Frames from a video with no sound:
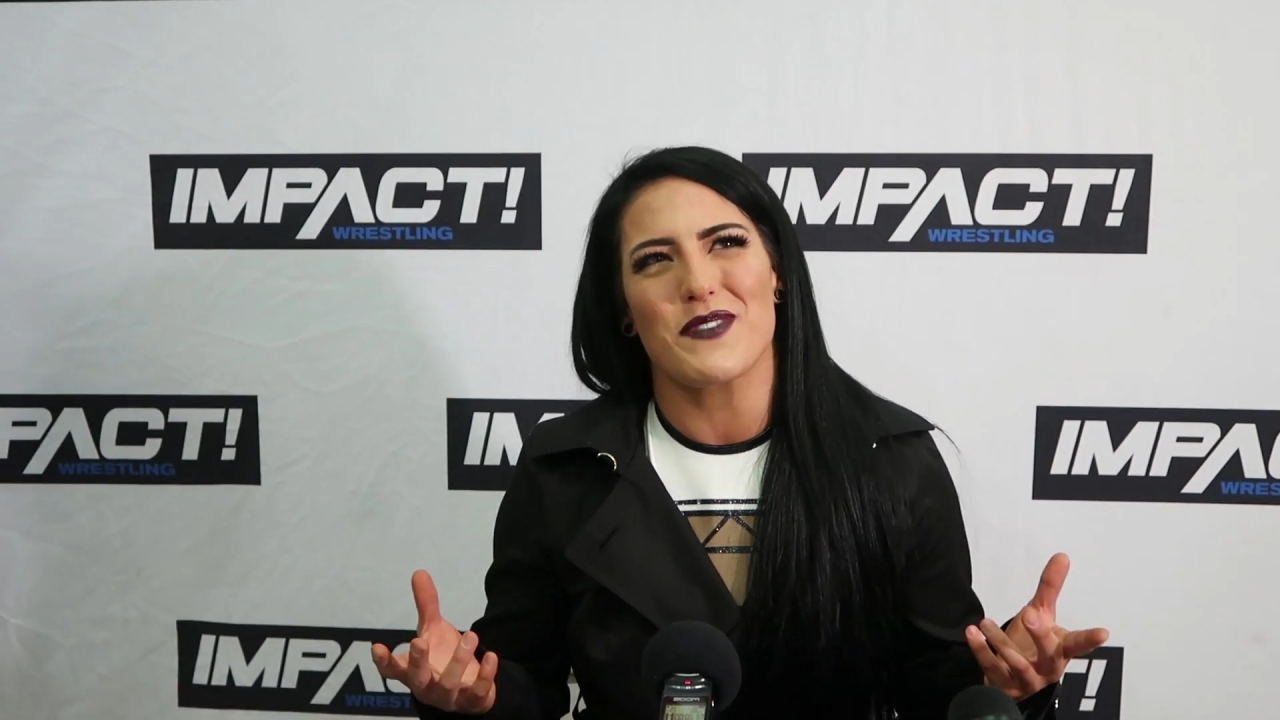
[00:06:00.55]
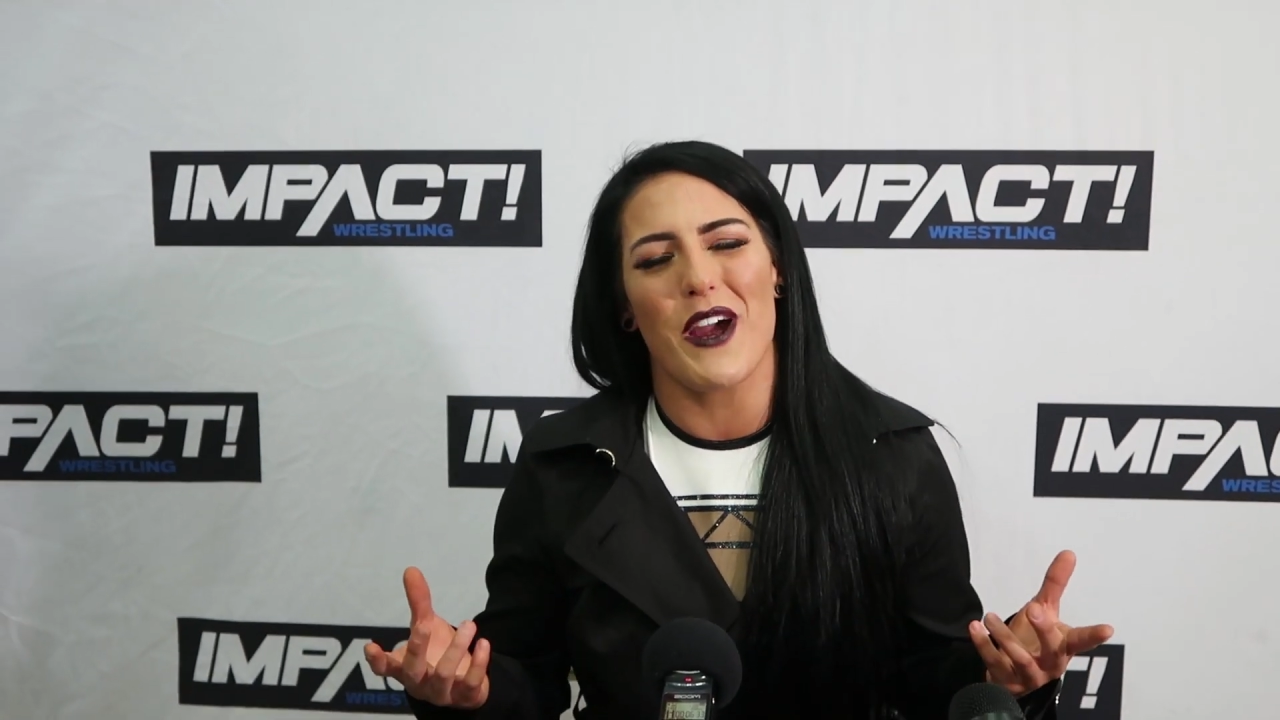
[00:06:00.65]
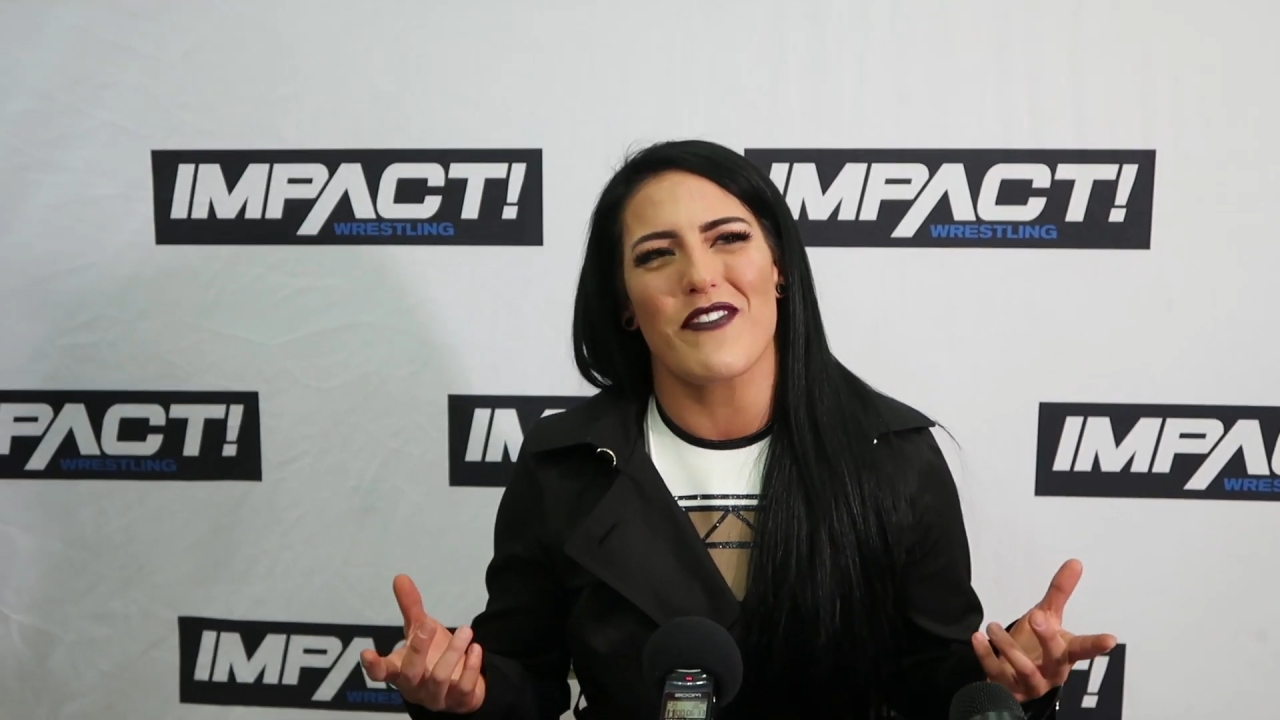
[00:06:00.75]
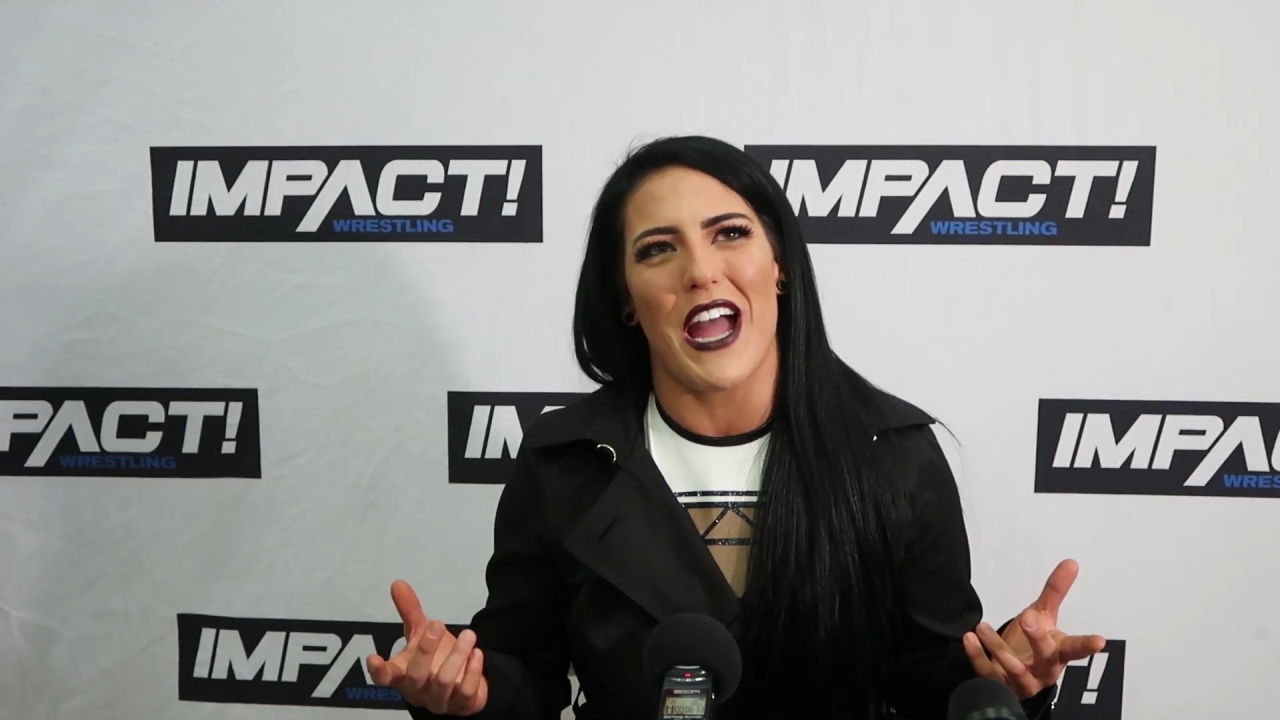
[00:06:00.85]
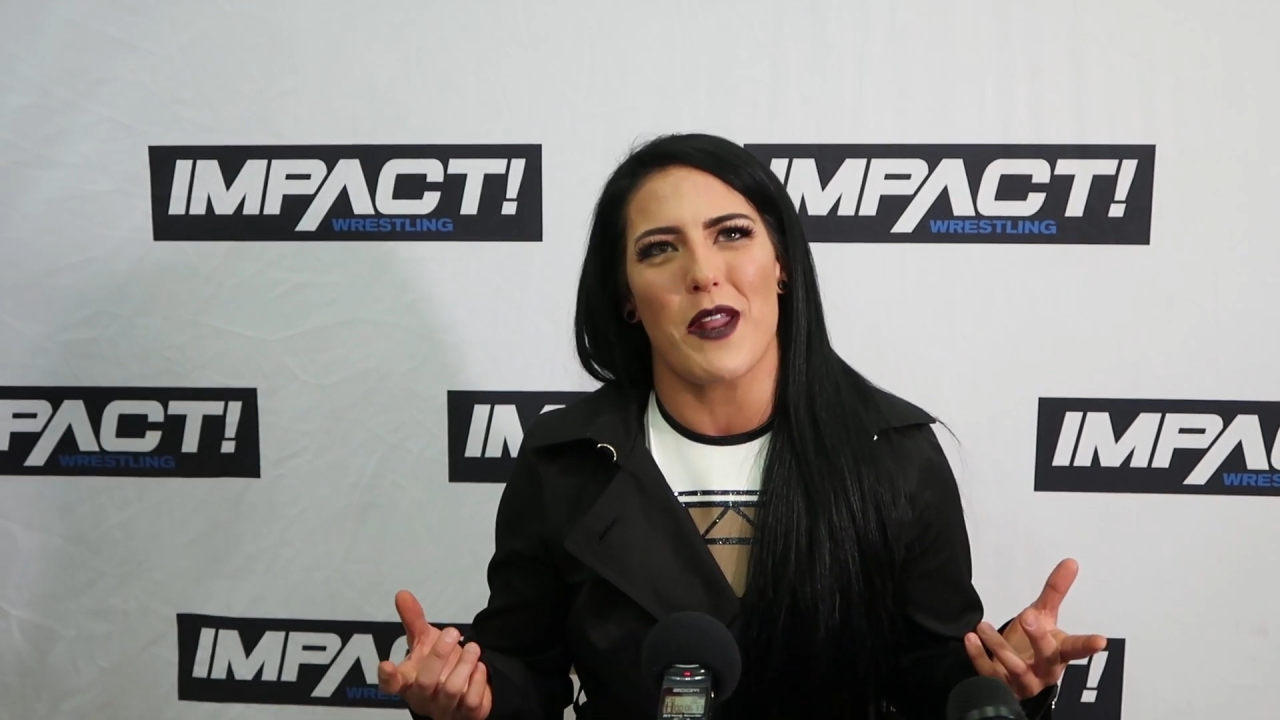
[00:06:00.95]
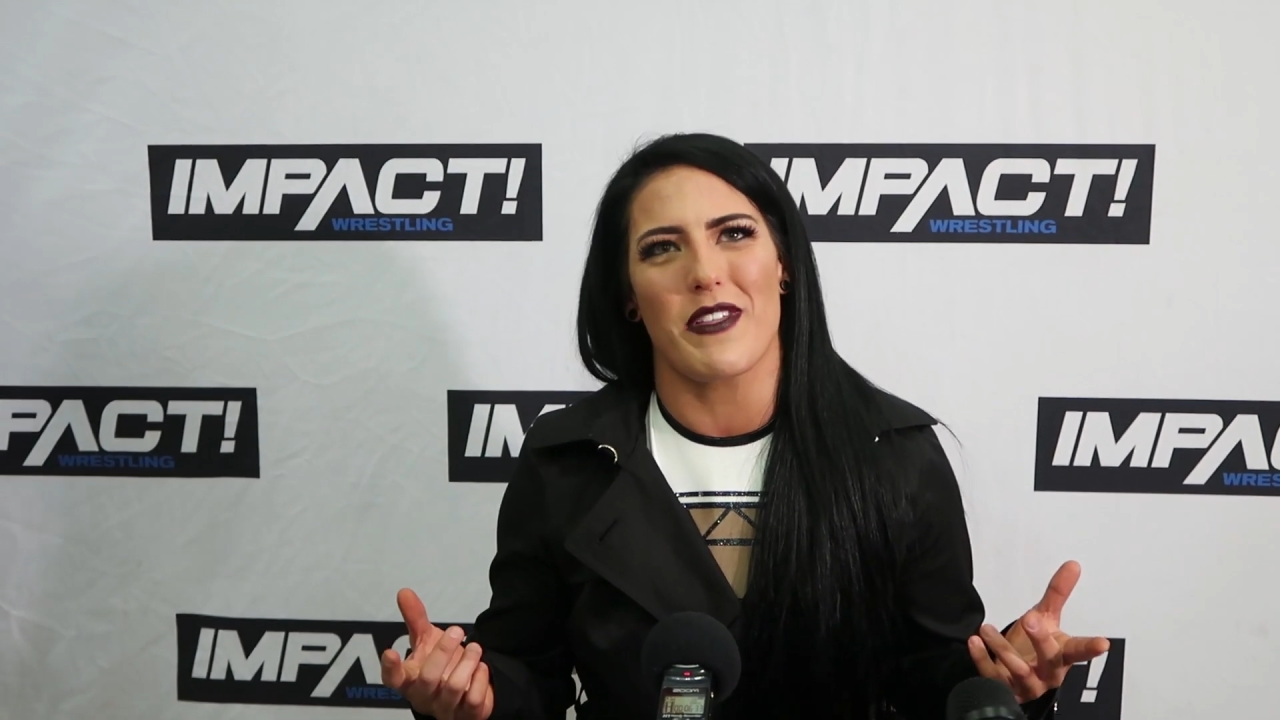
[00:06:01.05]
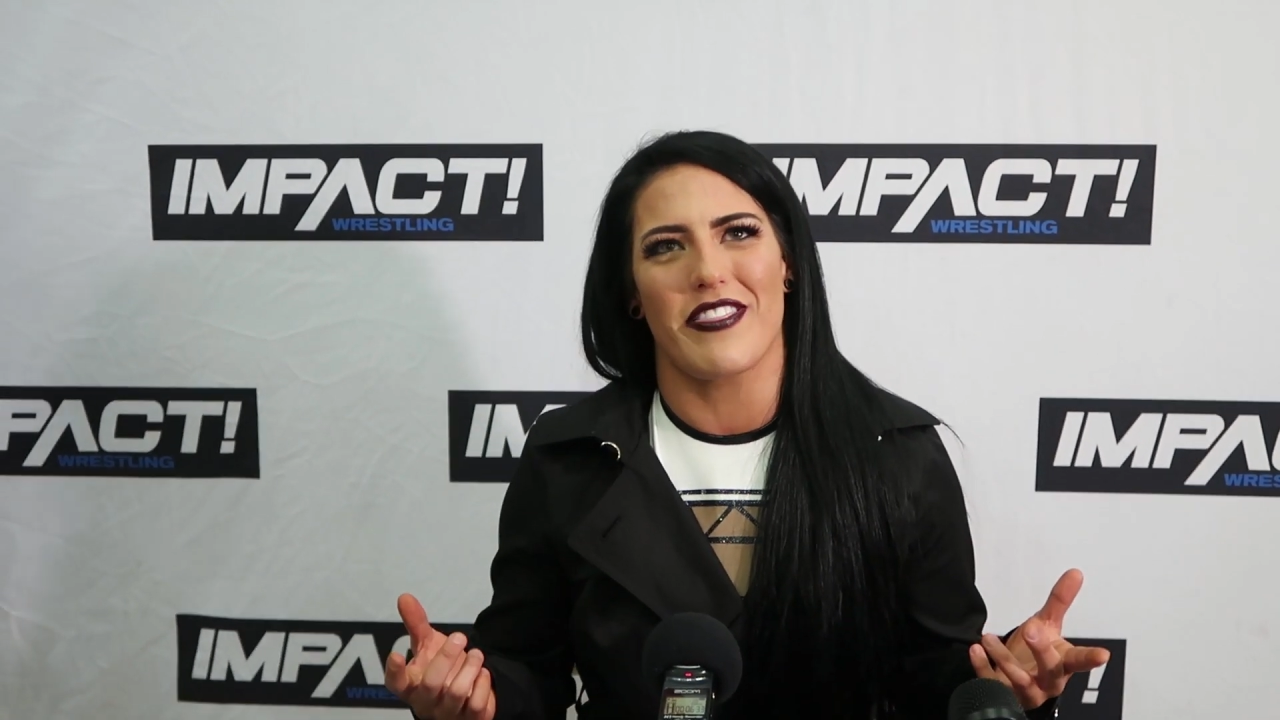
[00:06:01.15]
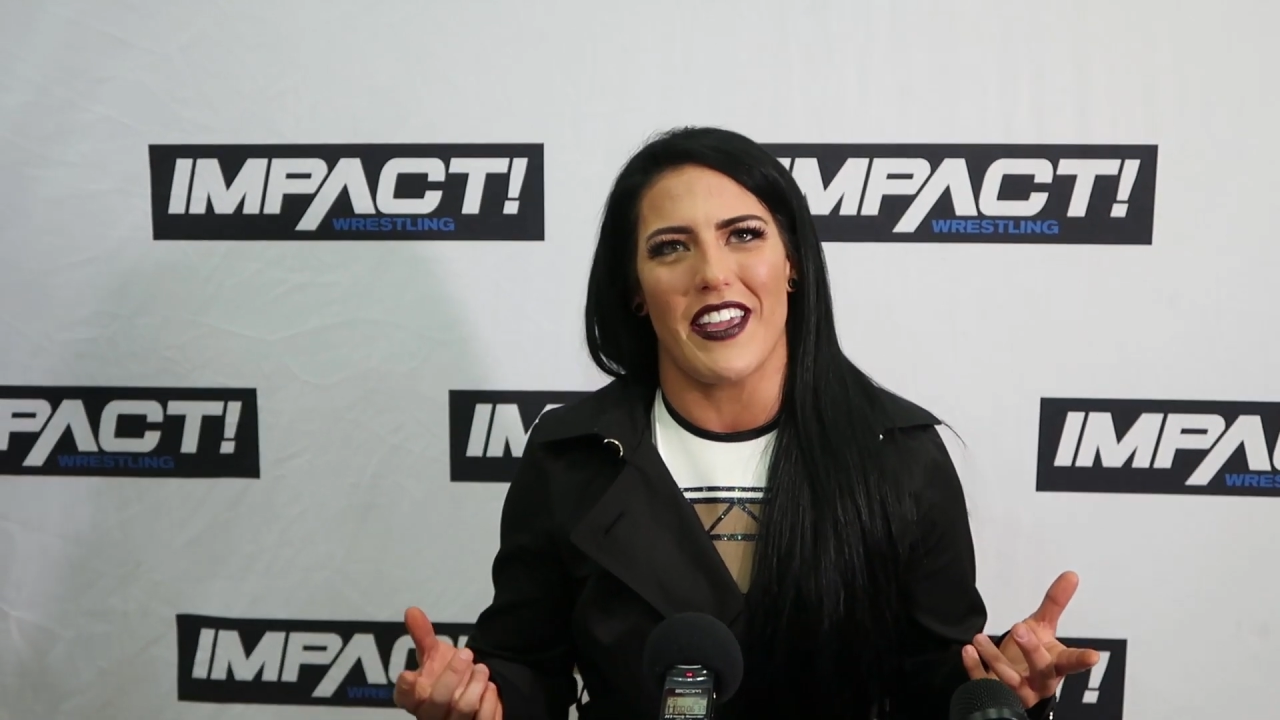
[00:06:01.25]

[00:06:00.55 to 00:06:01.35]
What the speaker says: I've kind of been